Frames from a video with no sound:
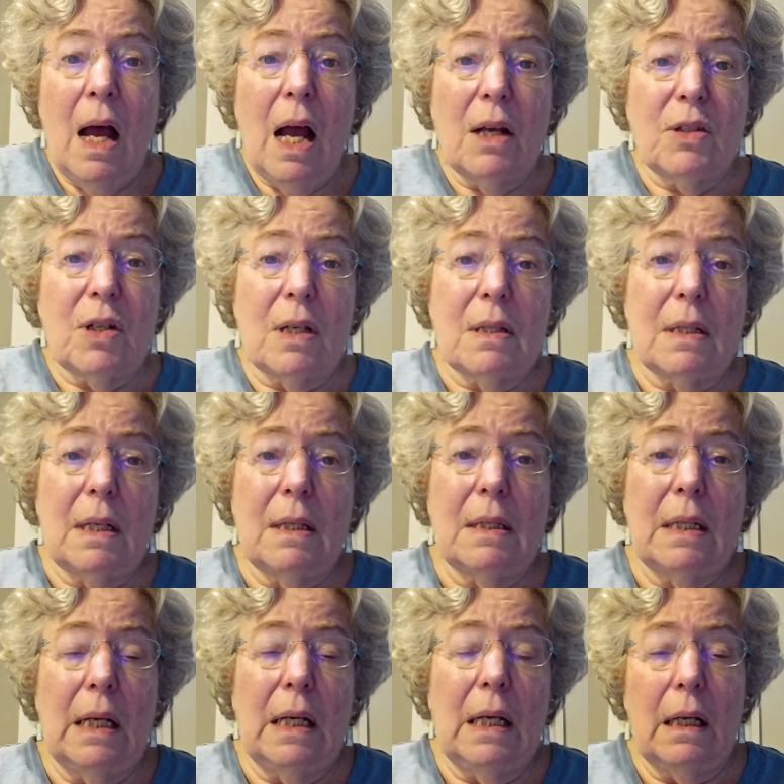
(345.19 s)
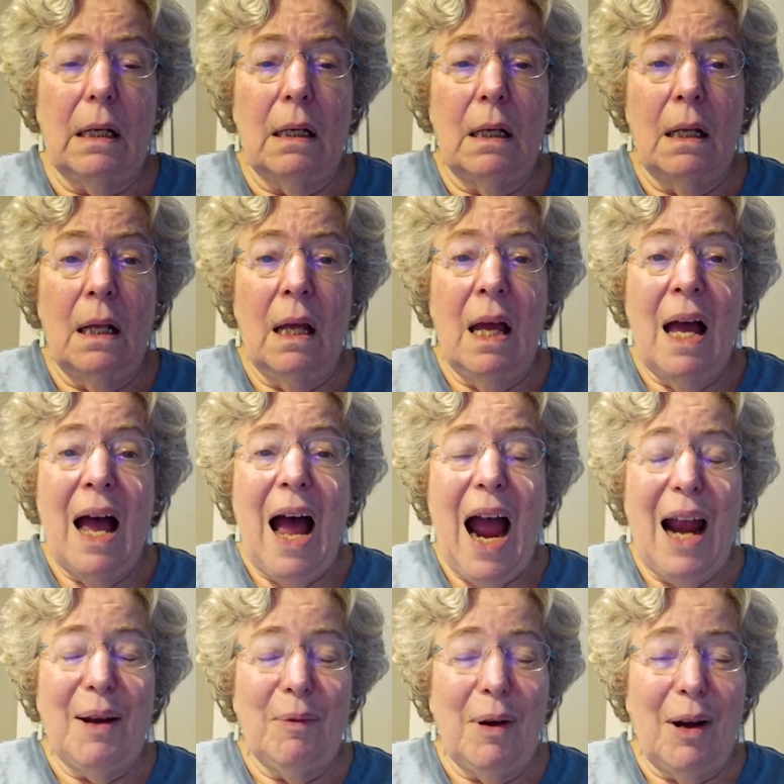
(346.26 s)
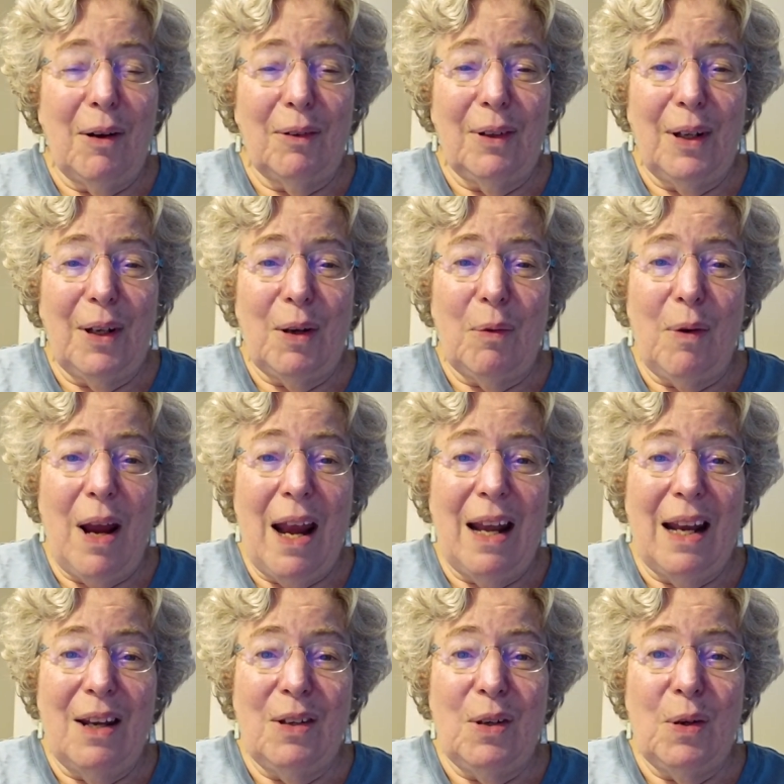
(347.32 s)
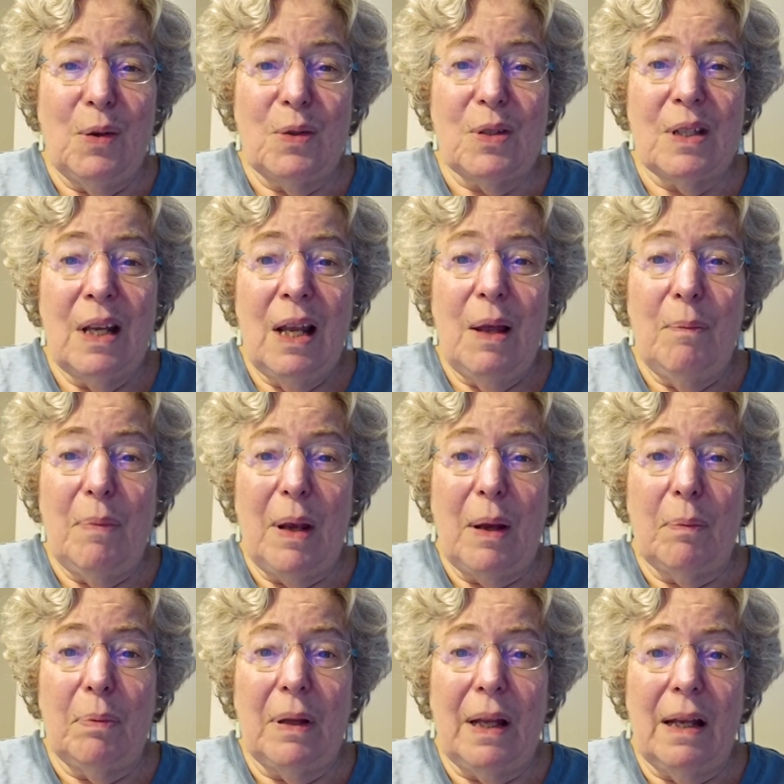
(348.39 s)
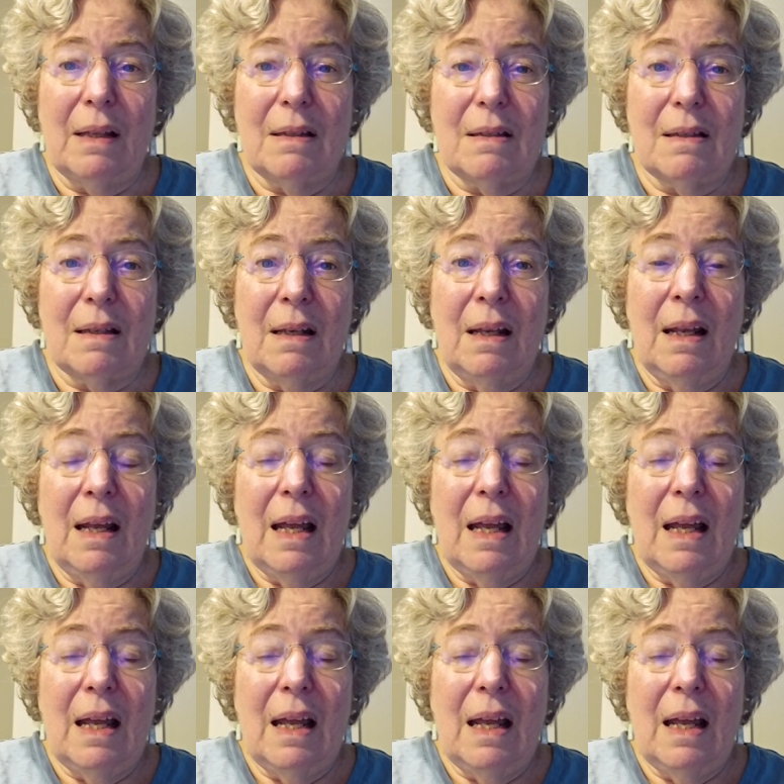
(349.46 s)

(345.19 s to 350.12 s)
Adjust as needed. I rarely create and use big plans.